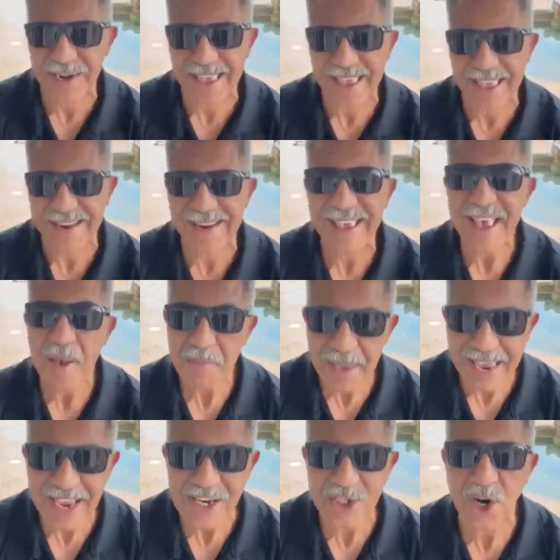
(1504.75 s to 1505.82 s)
This time of
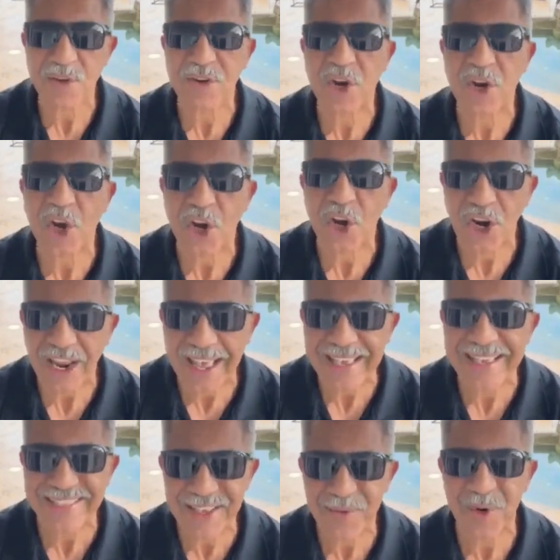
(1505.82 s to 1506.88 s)
year, this is your first training for
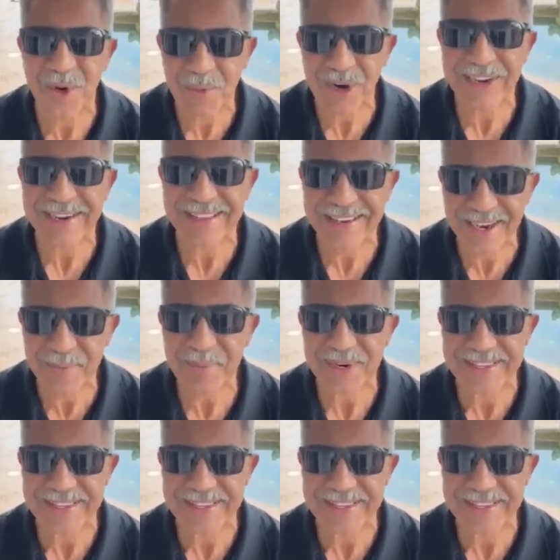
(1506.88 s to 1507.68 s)
2024.